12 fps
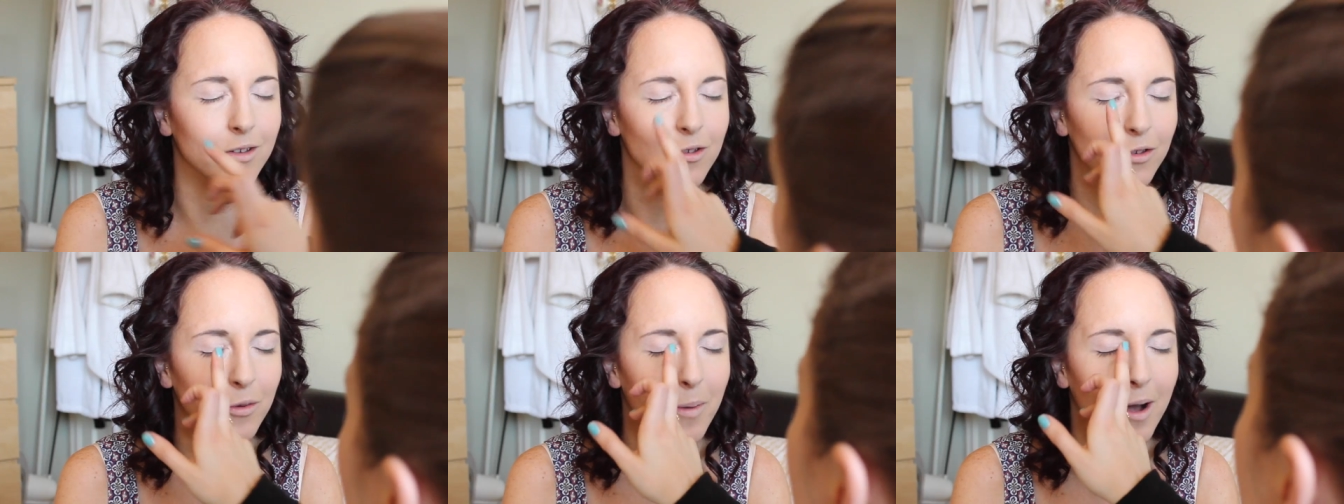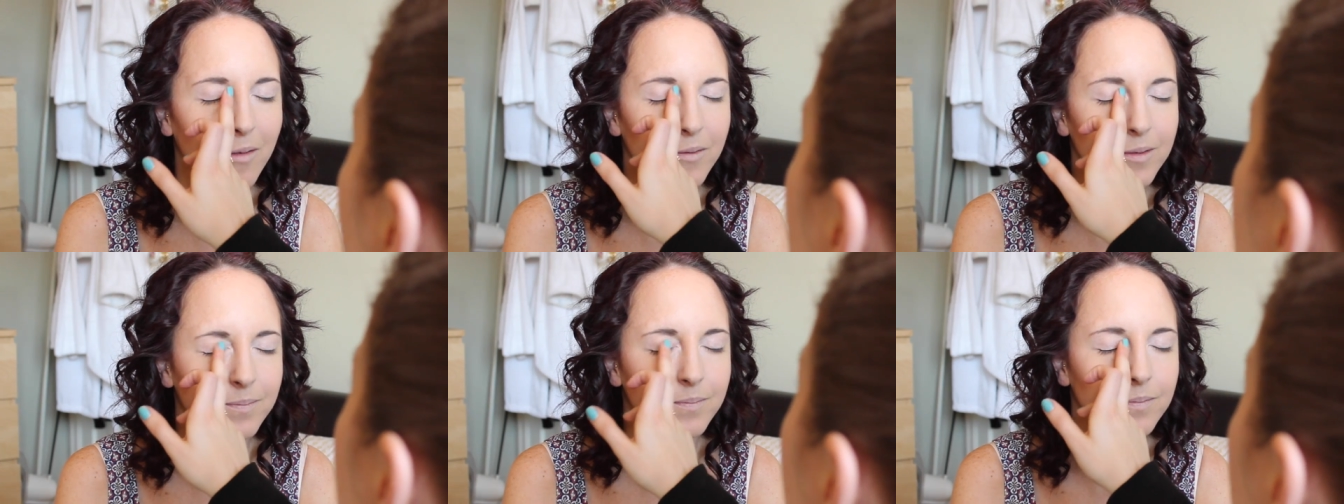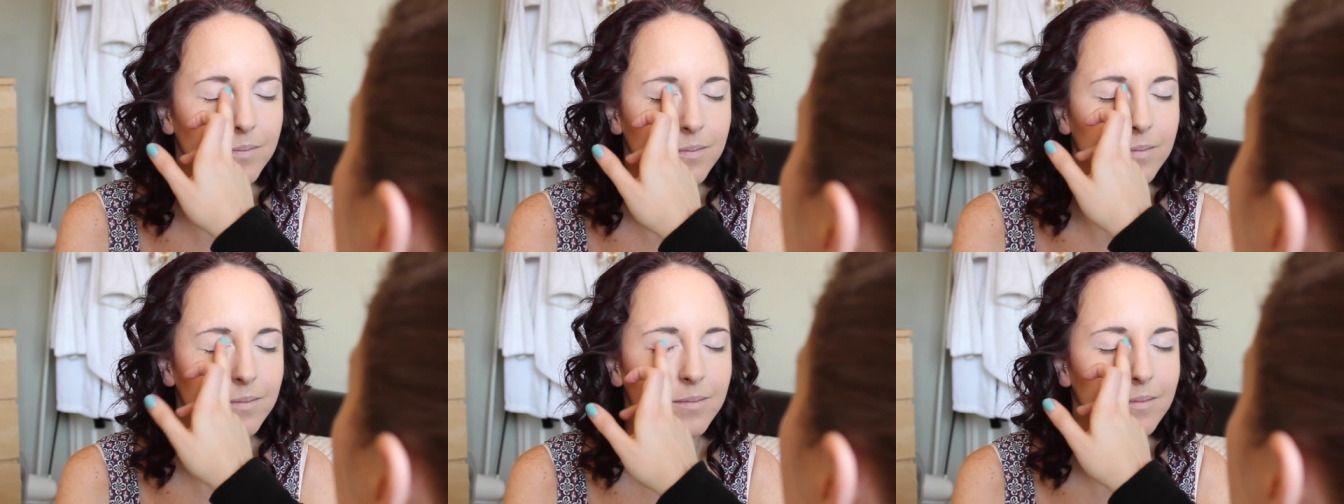They just come off. You might
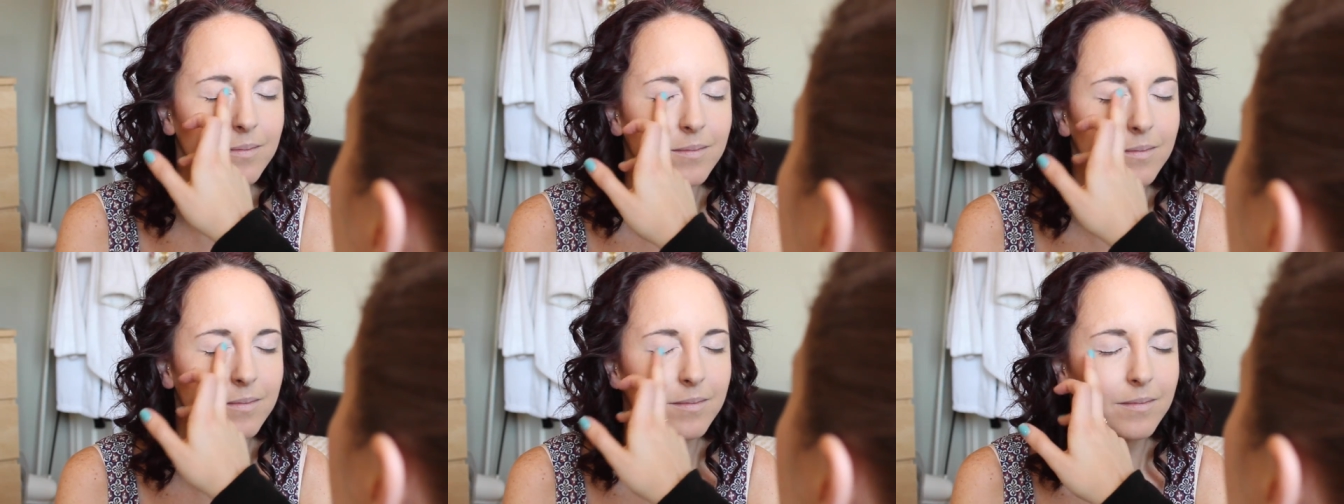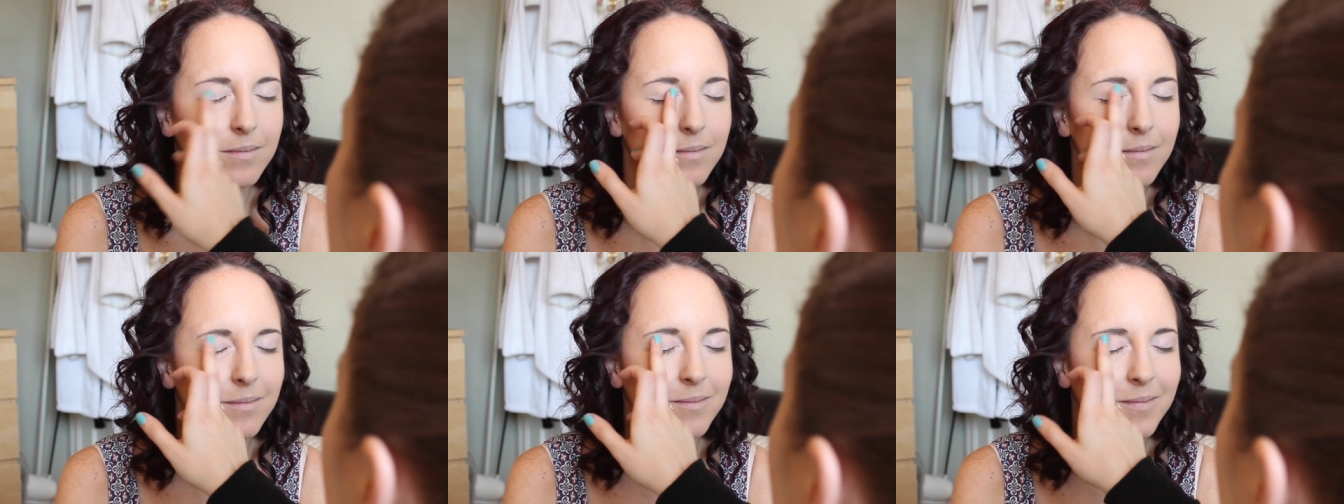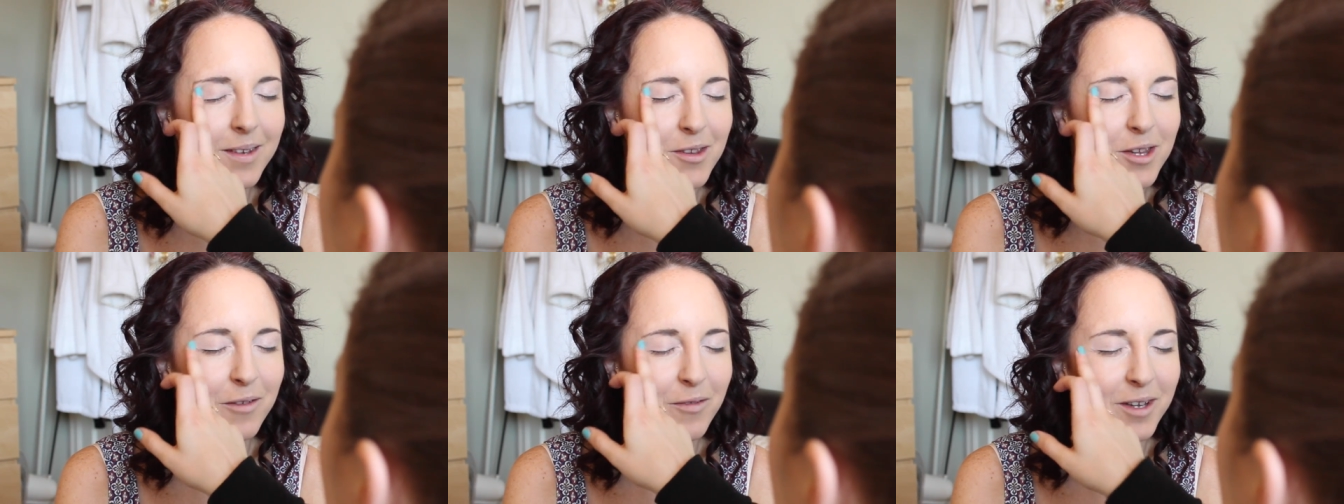as well. Literally